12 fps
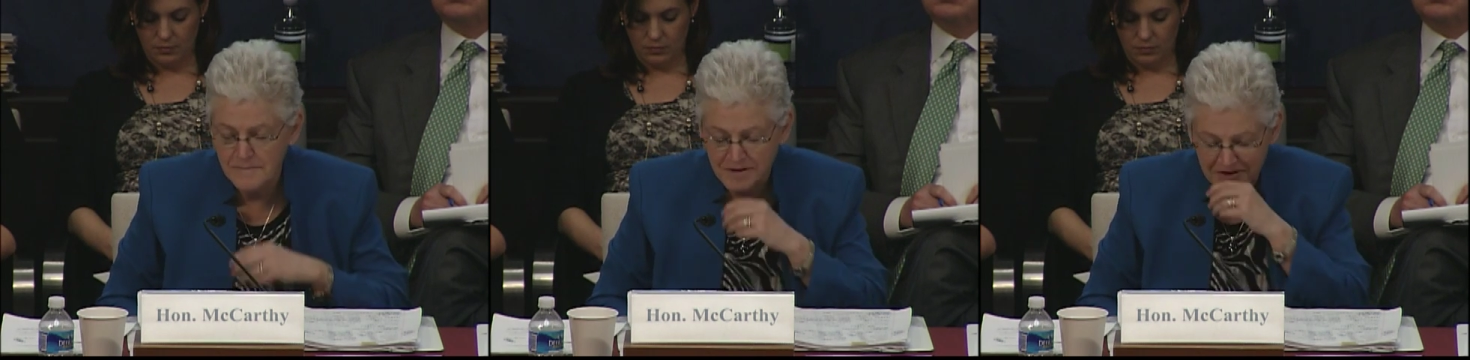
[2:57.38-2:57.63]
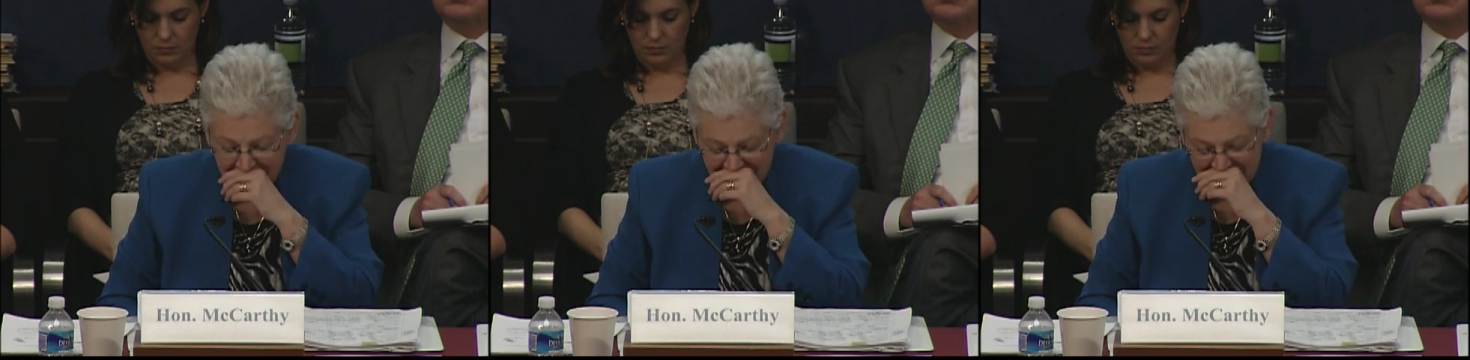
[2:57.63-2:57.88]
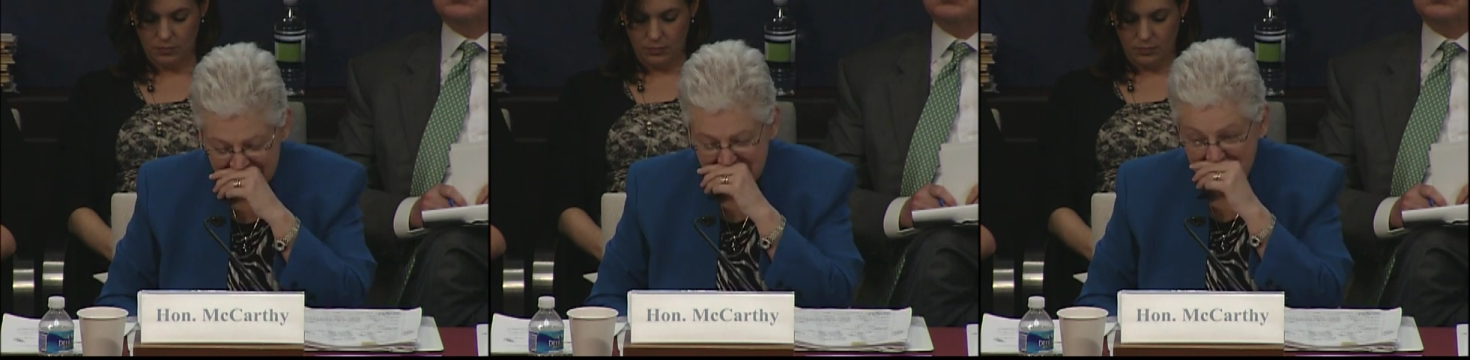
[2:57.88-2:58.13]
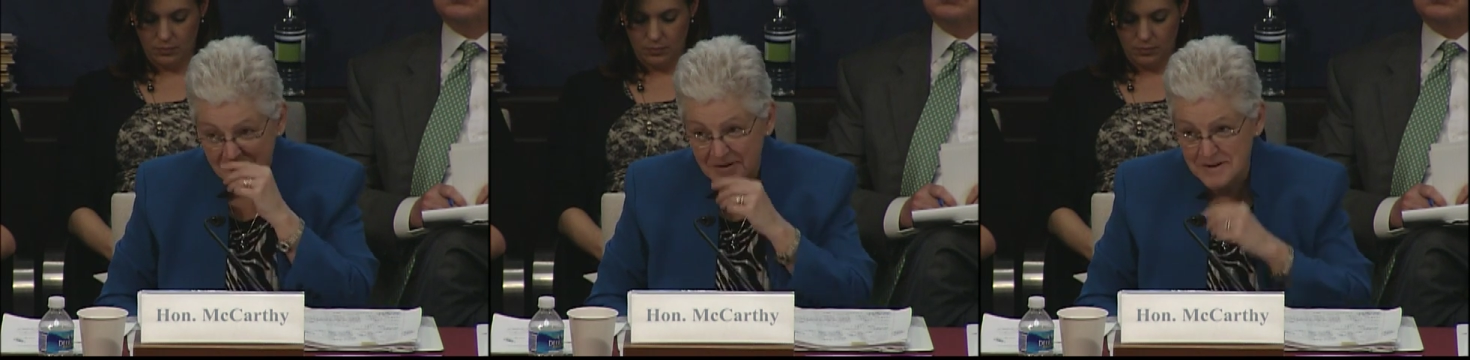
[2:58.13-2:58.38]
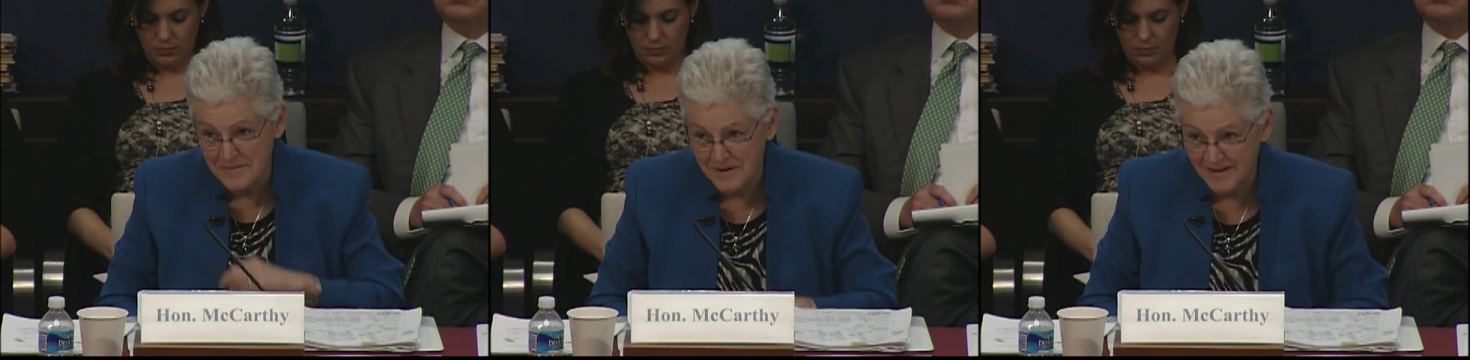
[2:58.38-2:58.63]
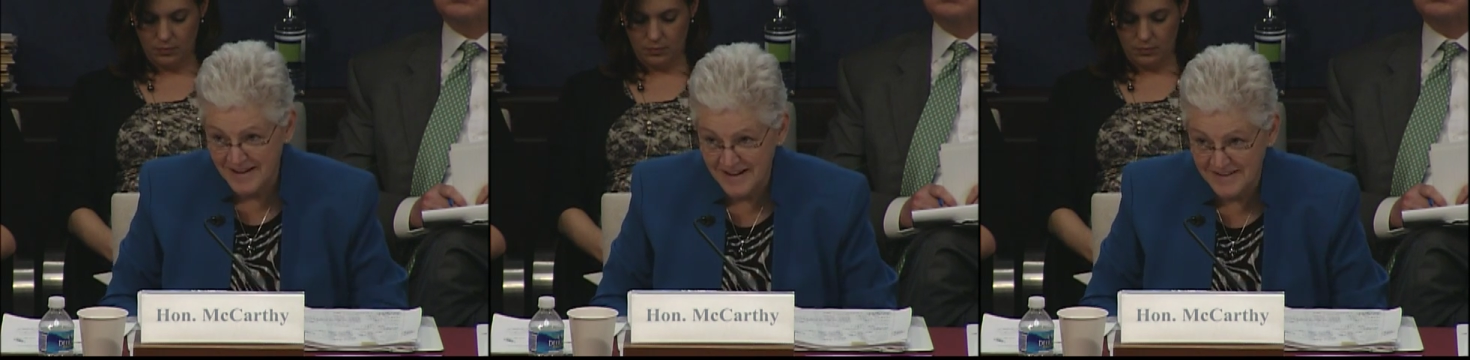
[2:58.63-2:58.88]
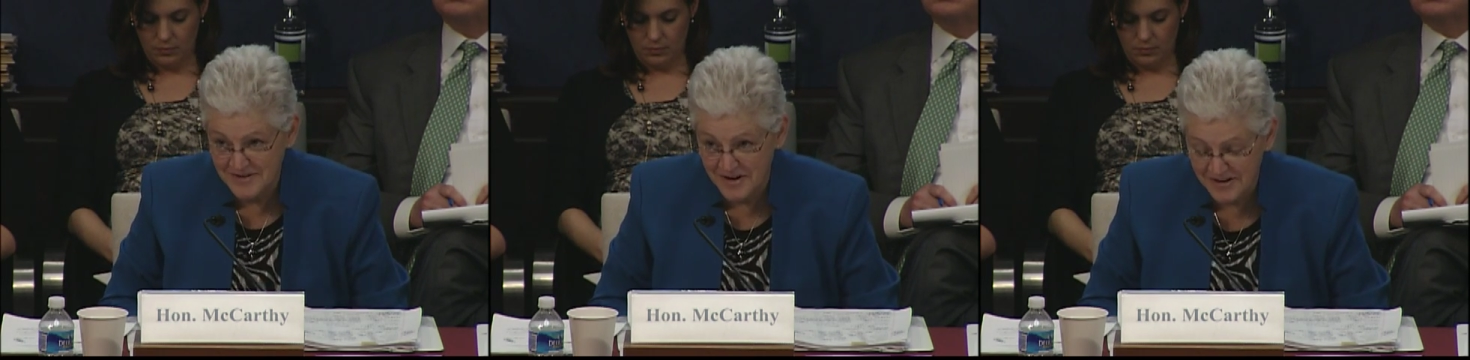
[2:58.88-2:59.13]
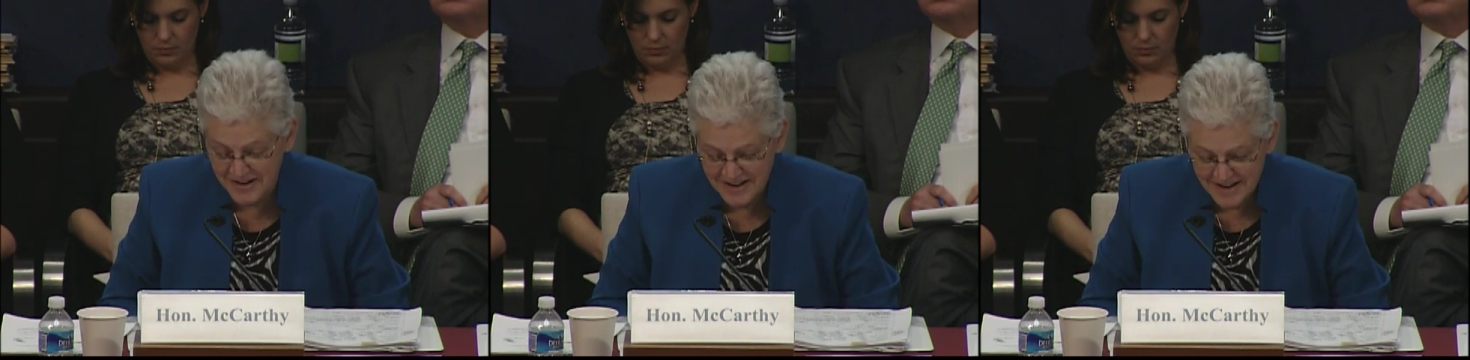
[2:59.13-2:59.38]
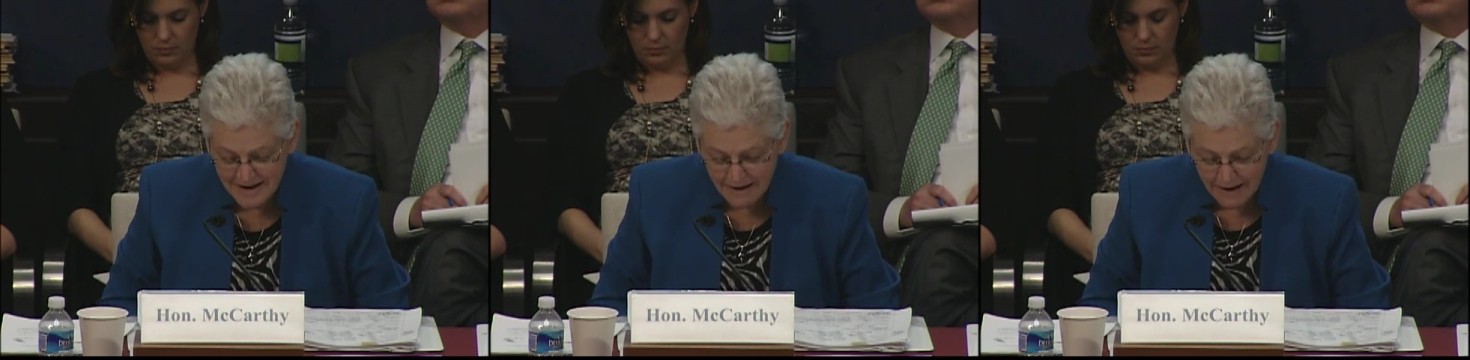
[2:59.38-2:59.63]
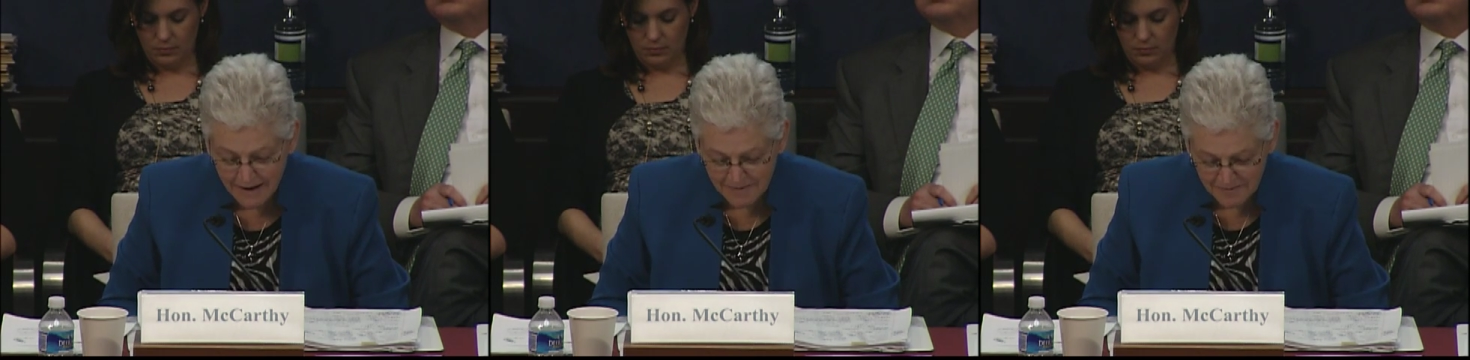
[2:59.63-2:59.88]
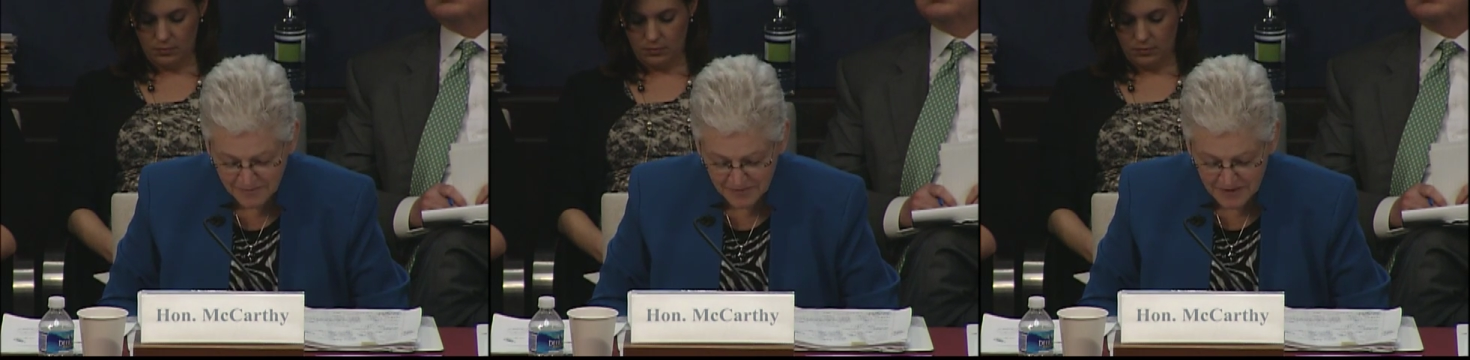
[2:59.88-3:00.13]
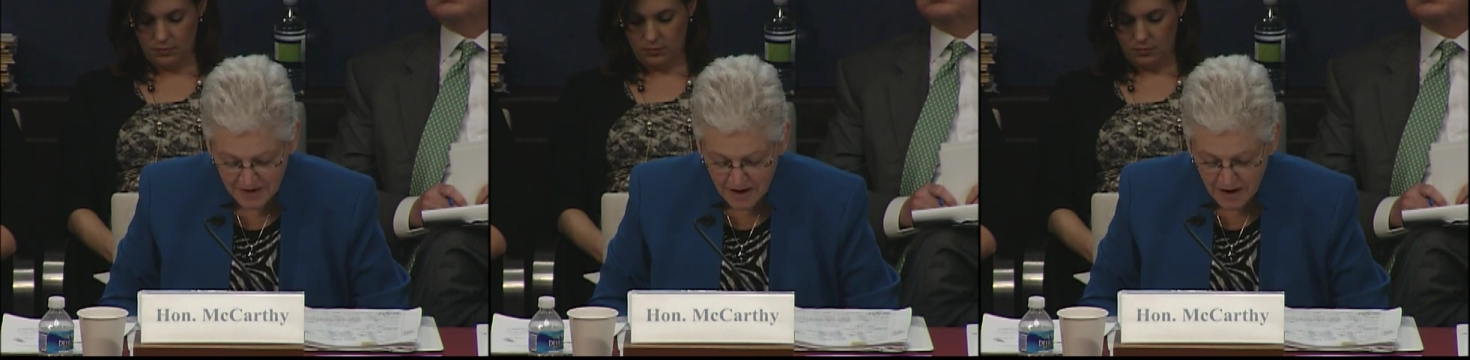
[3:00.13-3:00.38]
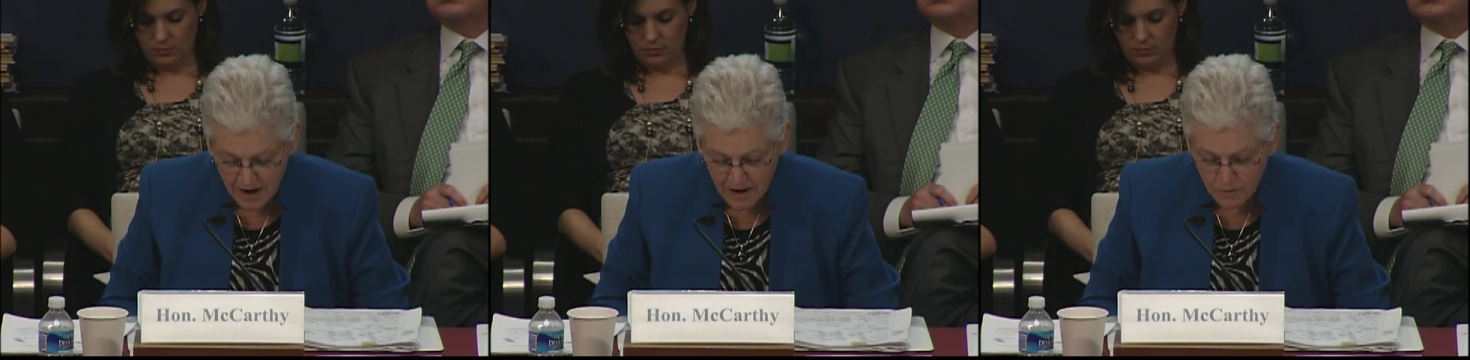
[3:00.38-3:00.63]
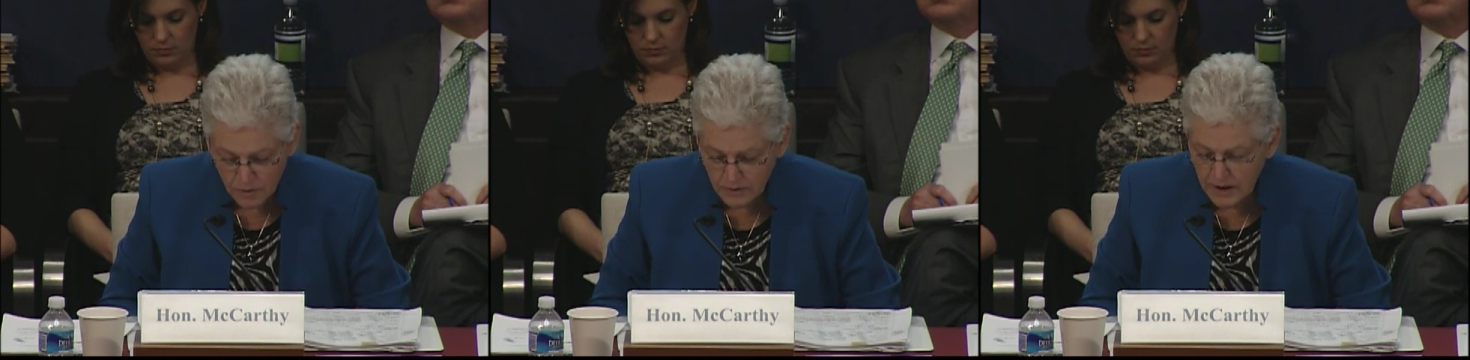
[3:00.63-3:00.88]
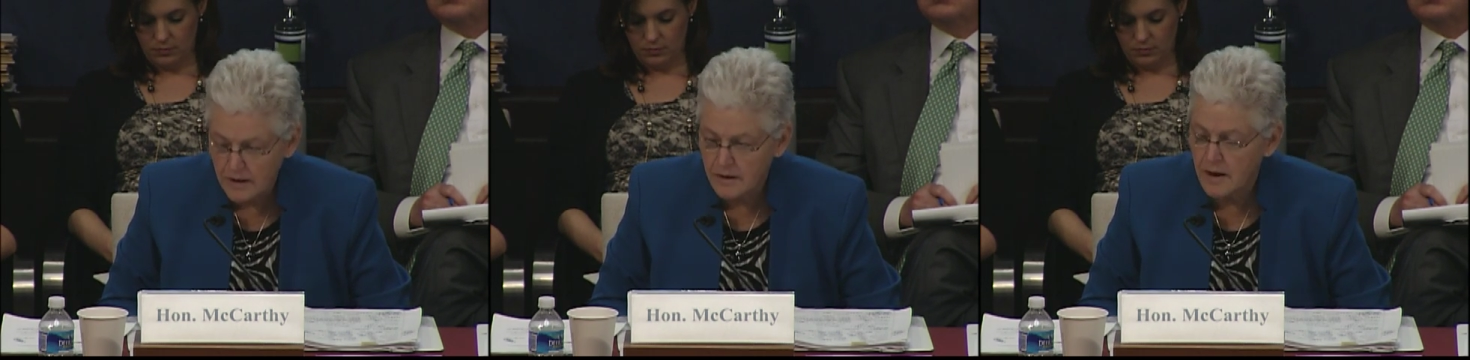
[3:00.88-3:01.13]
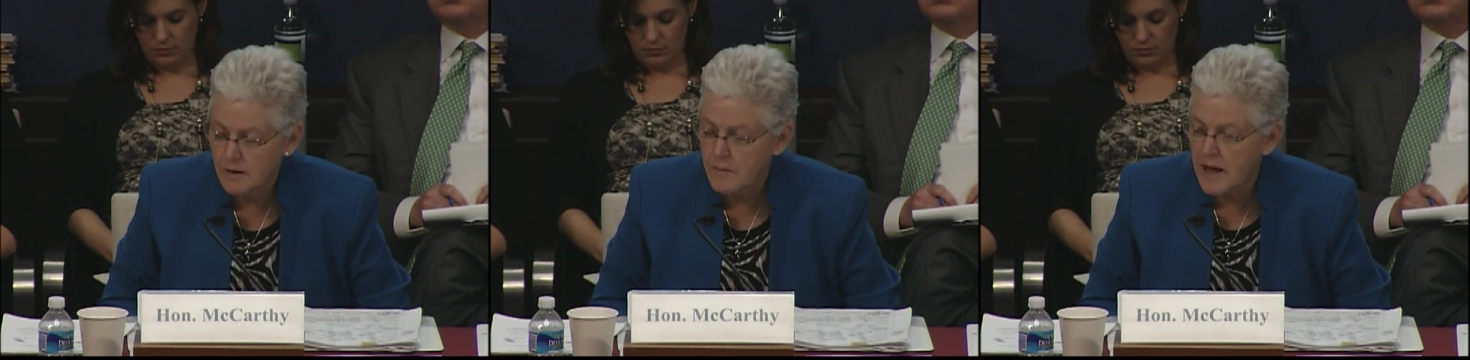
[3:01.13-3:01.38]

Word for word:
Speaker 1: Mr. Barletta, sorry. Um, I will get, get